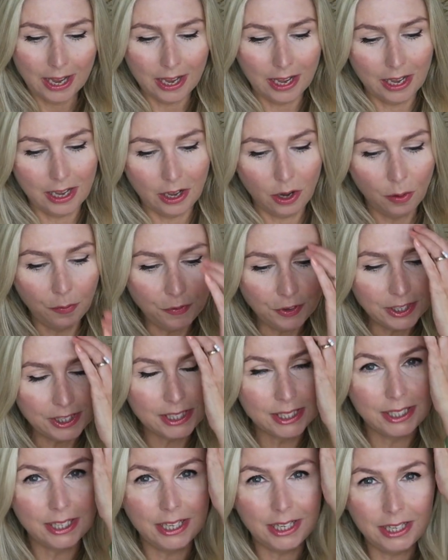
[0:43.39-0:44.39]

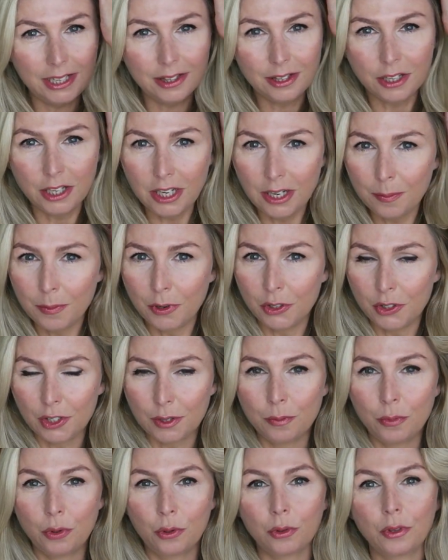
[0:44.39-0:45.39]
Obviously, the
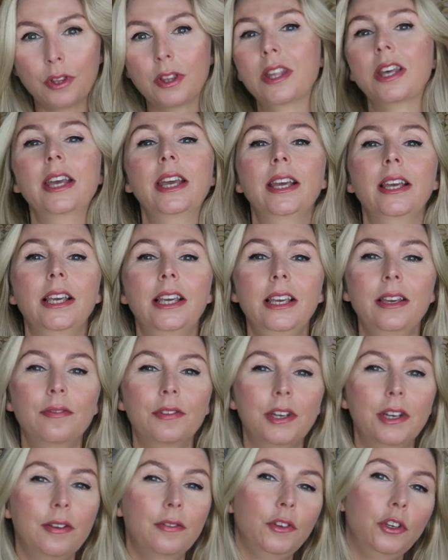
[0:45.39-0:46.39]
most important thing,
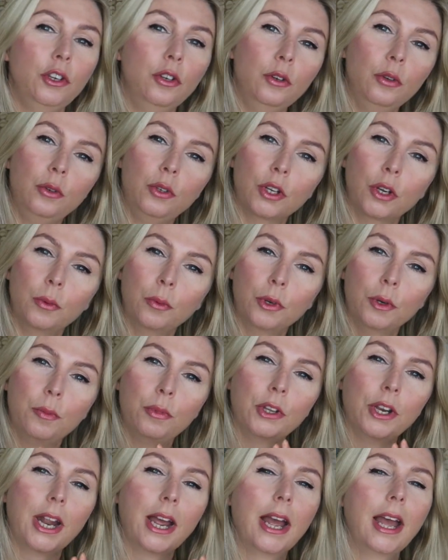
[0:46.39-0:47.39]
even if you don't want
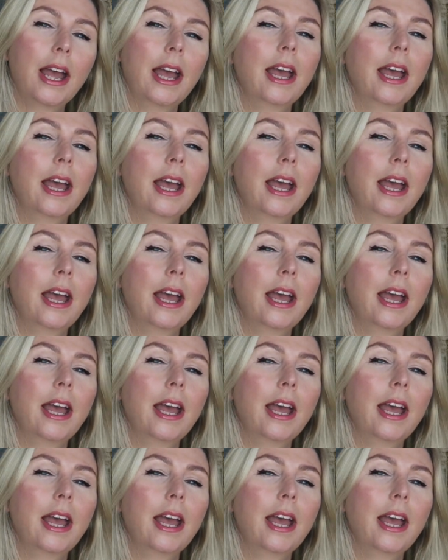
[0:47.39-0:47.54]
to put